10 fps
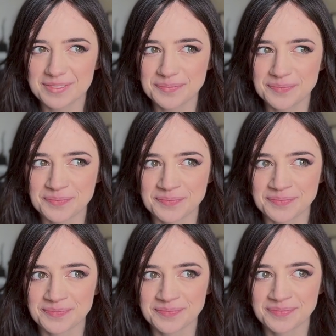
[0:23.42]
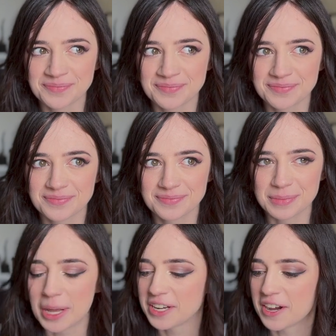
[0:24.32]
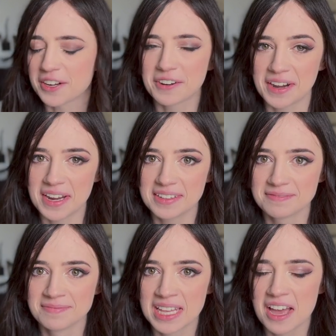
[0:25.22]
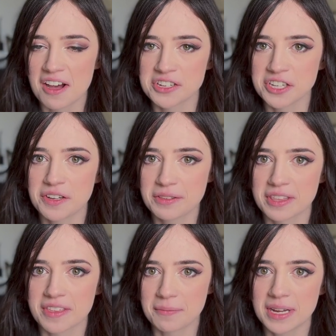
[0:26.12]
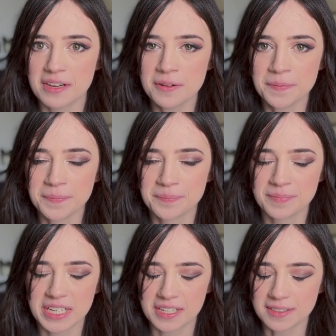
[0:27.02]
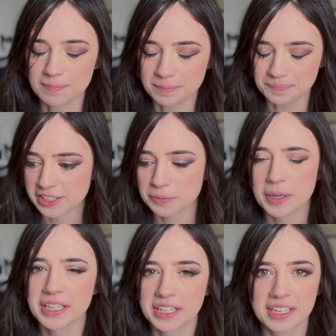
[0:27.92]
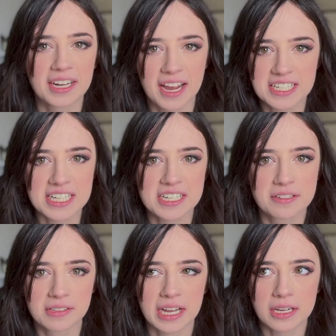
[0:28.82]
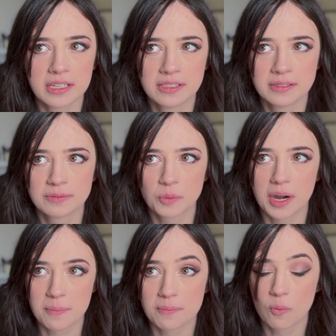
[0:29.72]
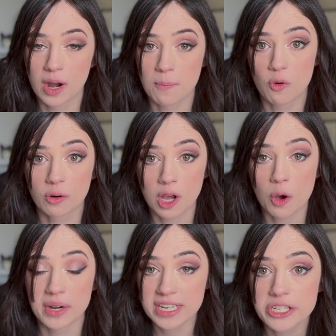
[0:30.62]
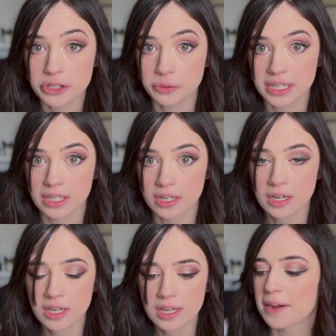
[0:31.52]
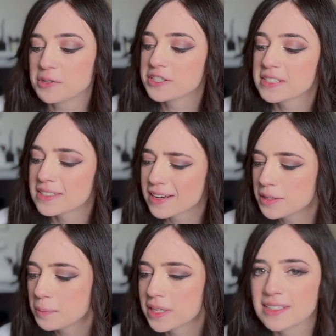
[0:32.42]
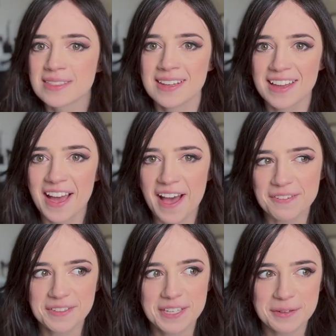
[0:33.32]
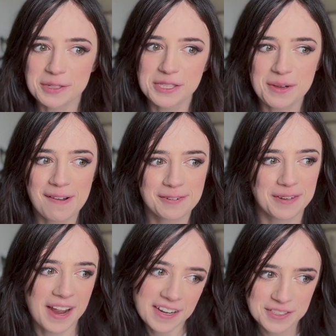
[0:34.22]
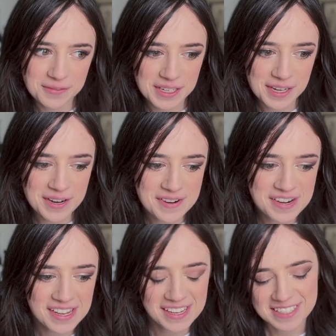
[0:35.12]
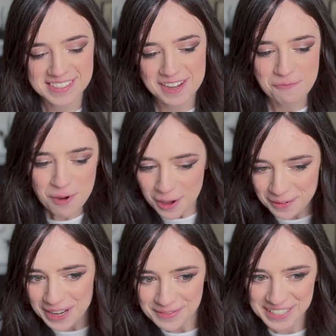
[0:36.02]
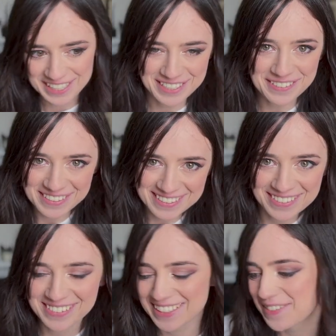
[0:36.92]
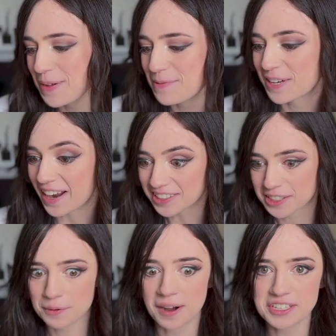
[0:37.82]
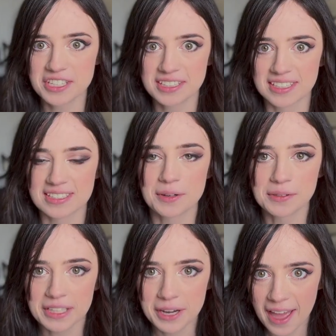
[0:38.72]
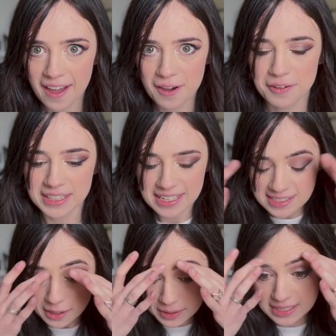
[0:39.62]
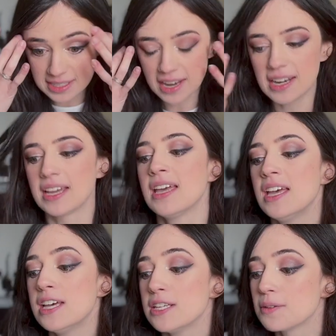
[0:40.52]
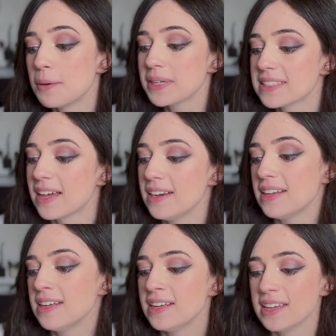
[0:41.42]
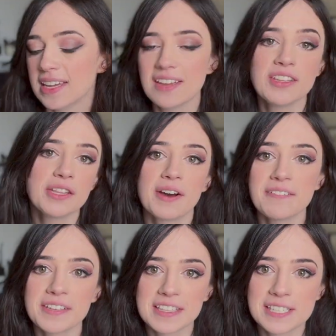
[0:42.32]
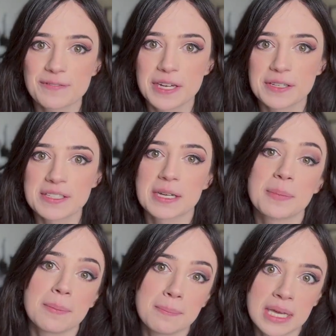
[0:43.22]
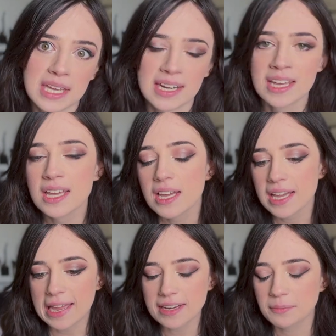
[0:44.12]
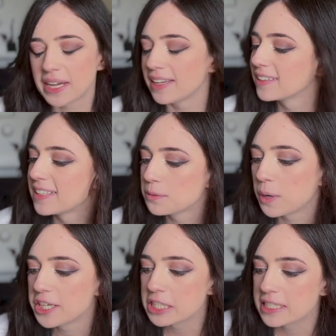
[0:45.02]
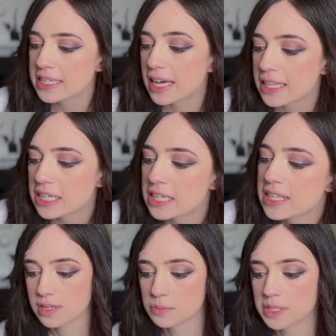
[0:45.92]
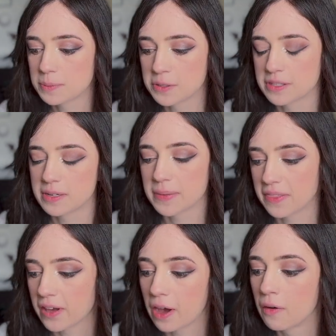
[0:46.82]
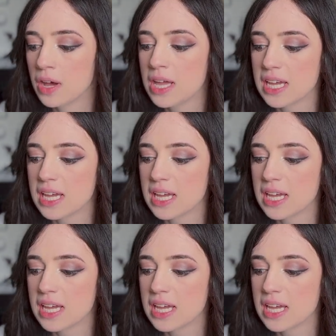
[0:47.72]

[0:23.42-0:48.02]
probably not great. I'll show you the thumbnail here. So you probably get an idea of like what I'm going into here. I'm just excited because I feel like once you have a reaction video, it's like, whoa, I'm like doing something, you know, people are actually watching this, holy cow, and that's so exciting. So I'm excited, even though I feel like this video is gonna be mean. Anyway, let's watch it together. This was posted a month ago.